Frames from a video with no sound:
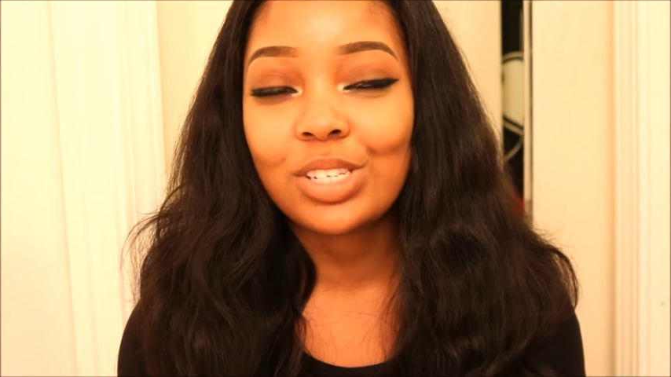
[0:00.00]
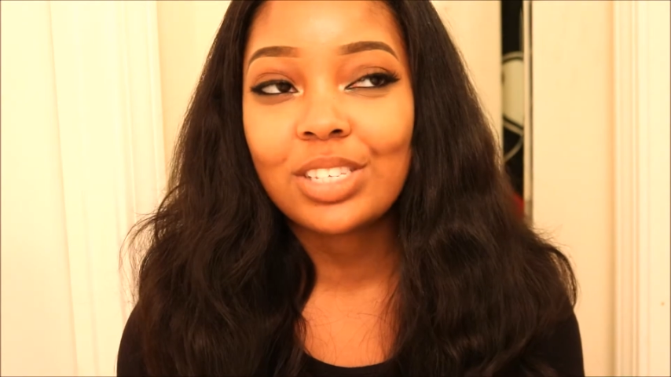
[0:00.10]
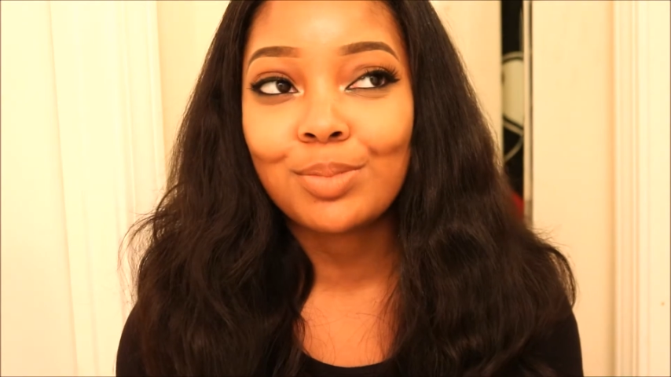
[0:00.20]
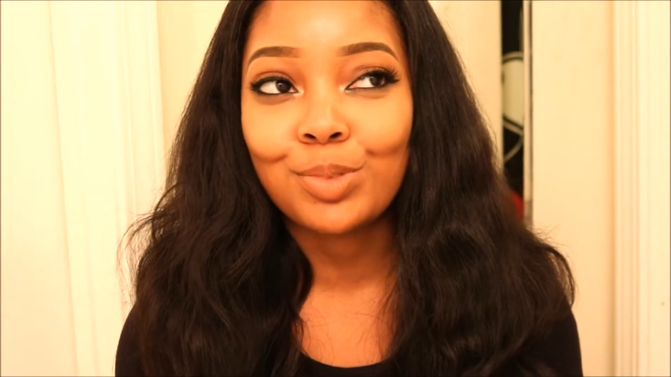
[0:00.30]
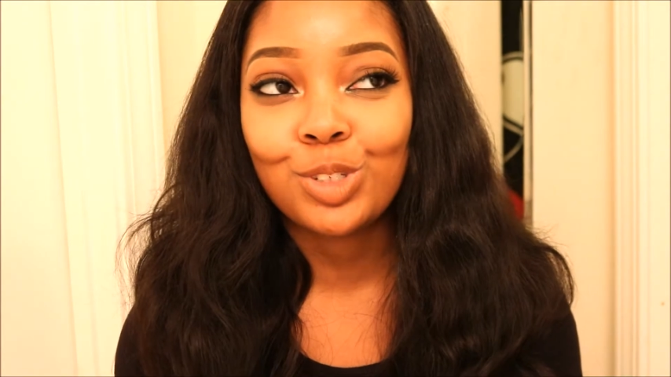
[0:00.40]
want to
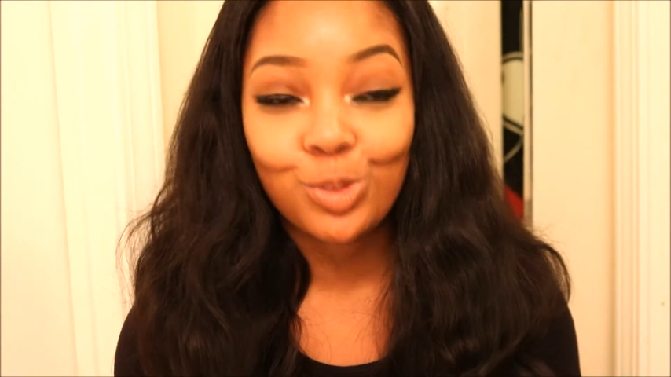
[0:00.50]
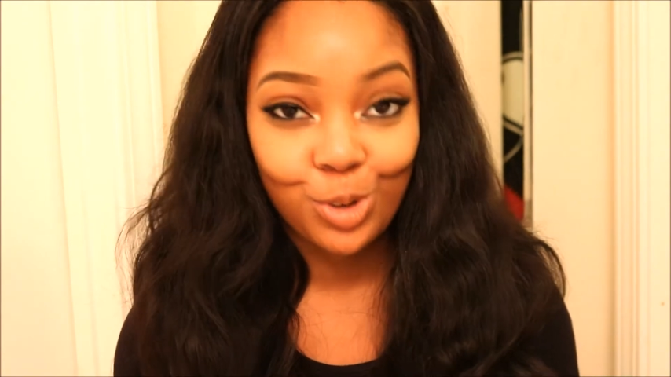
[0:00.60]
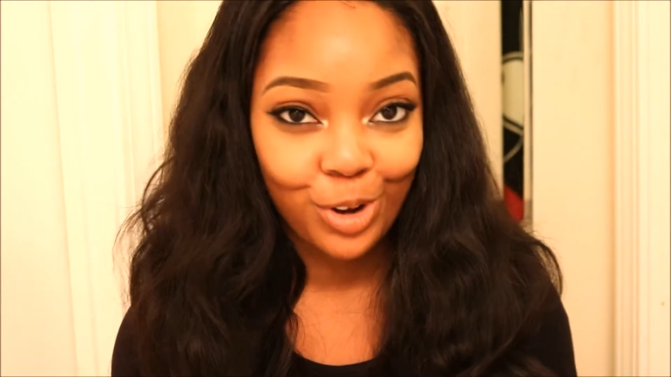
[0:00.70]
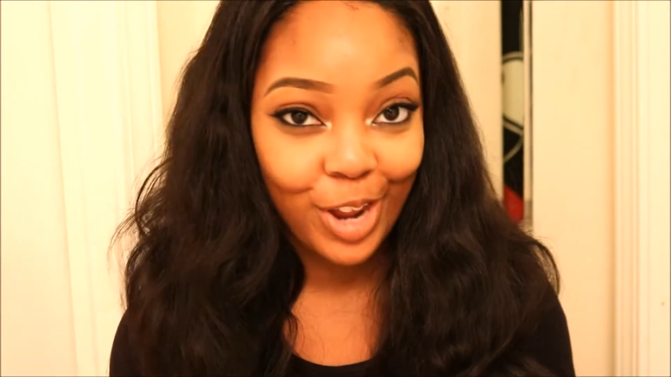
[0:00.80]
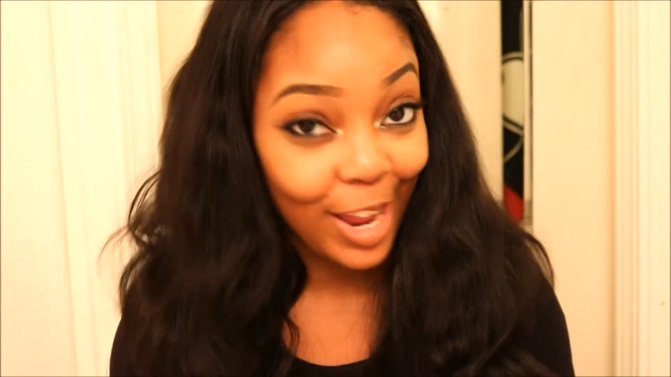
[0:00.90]
send me
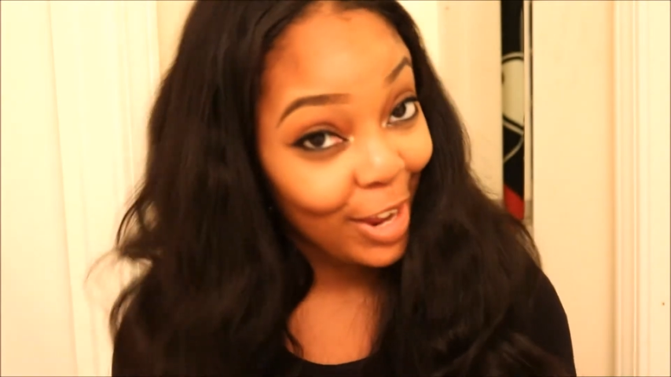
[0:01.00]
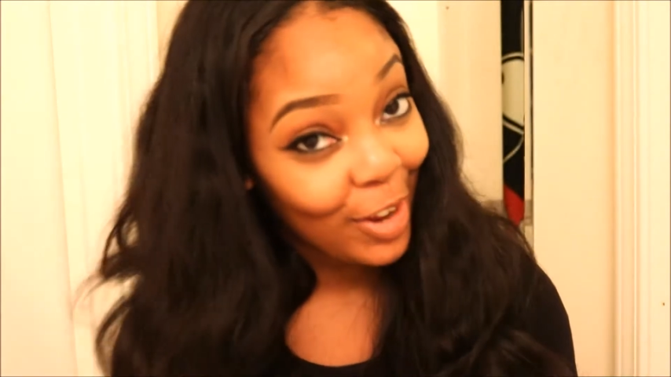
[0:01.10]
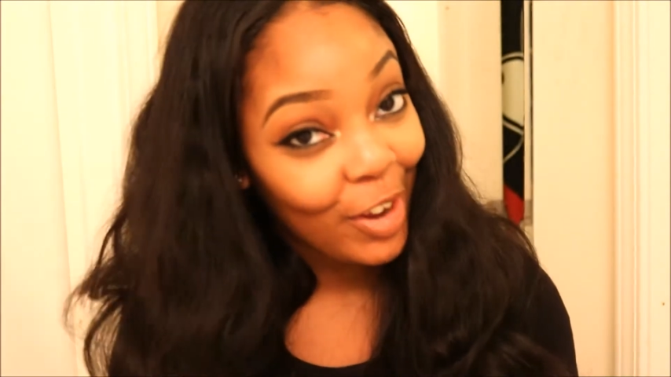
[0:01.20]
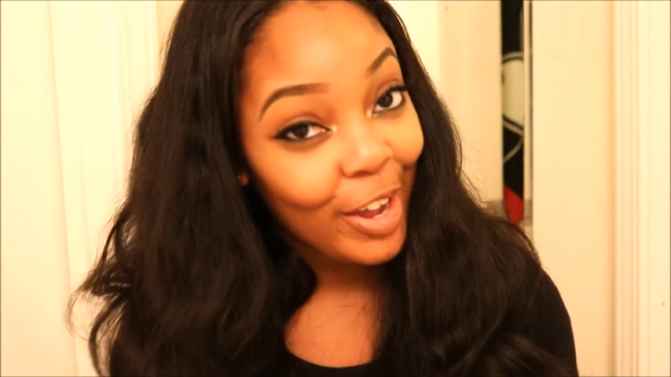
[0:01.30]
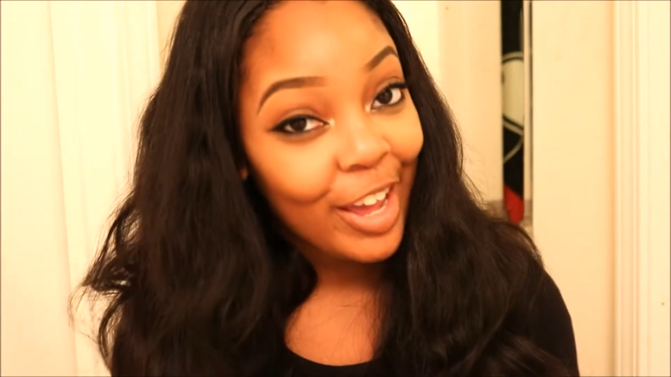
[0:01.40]
shorter
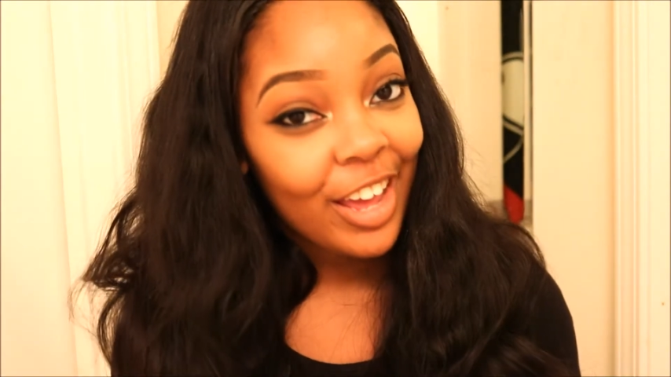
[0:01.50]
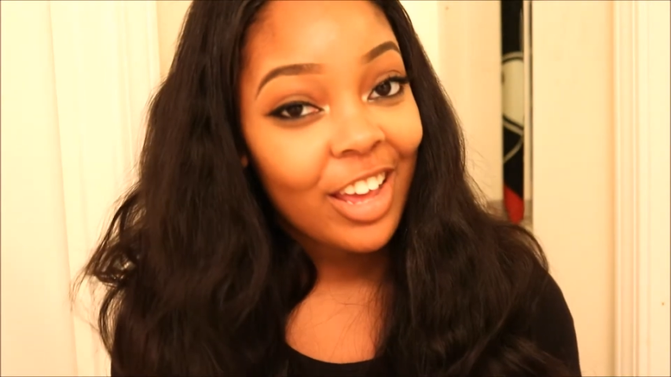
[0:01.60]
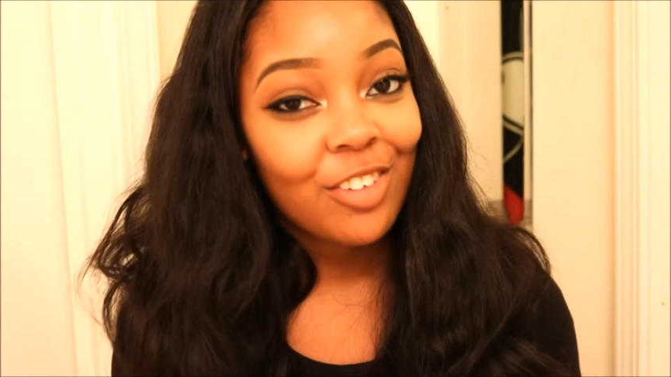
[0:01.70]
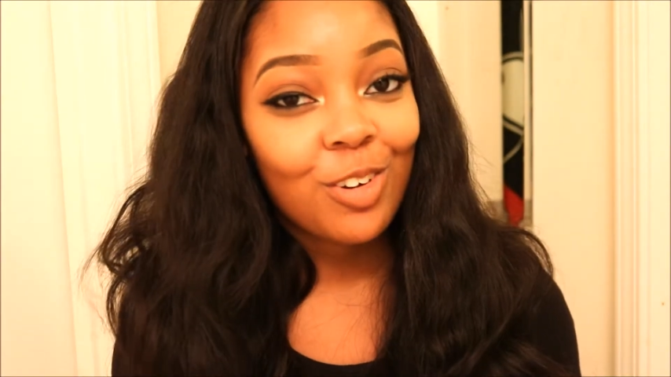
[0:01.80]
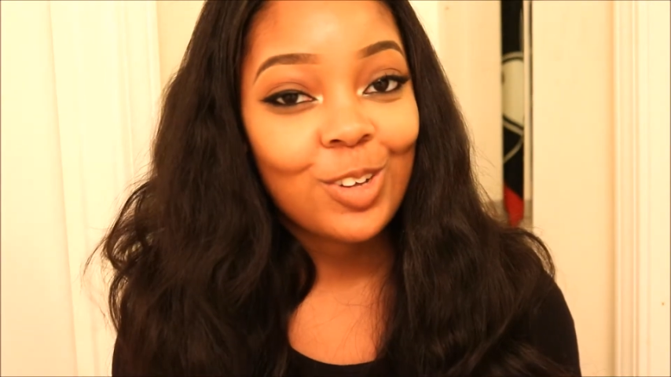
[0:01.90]
hair
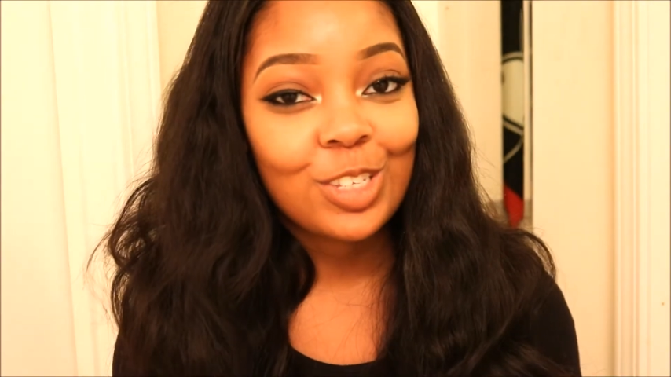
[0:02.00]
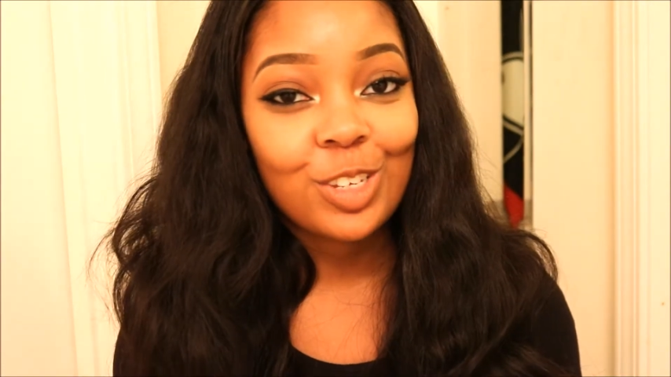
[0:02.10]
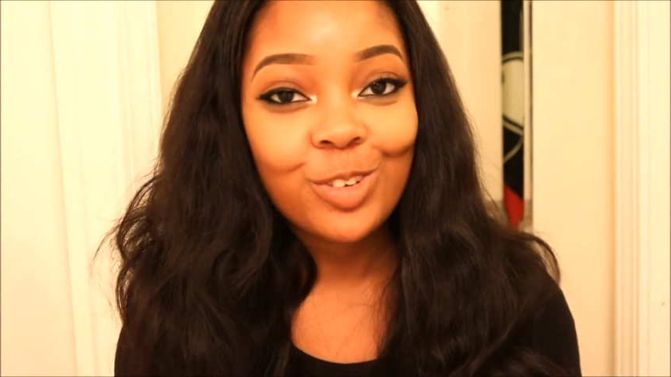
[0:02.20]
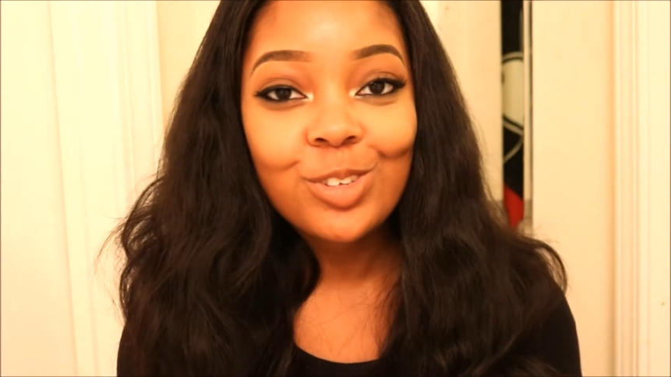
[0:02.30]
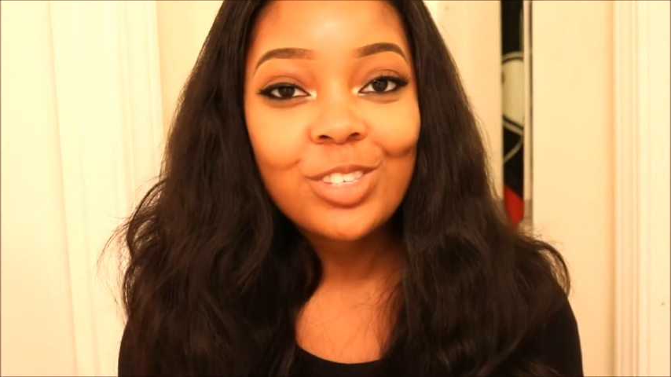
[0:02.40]
if I
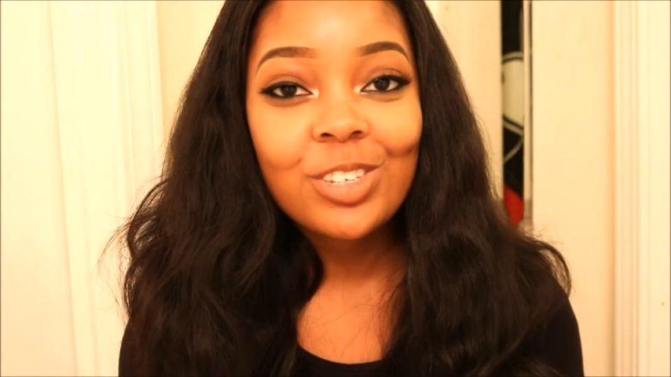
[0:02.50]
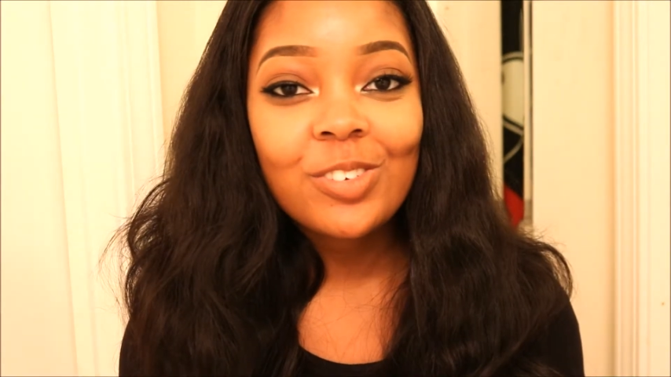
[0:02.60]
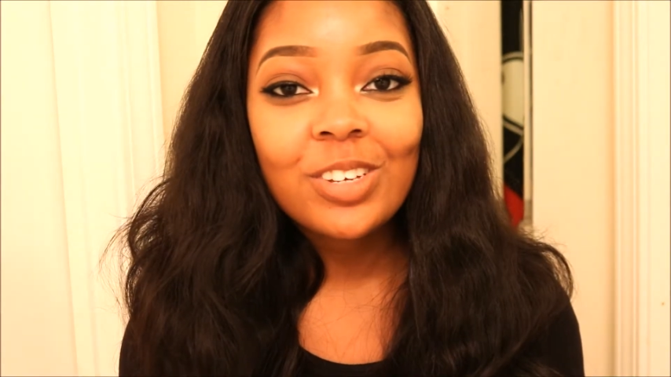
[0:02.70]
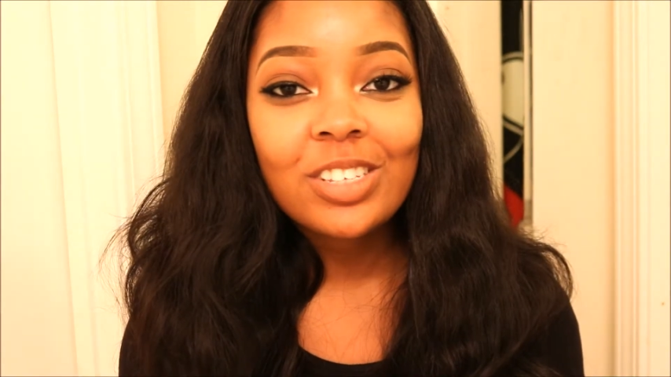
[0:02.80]
wasn't used to it.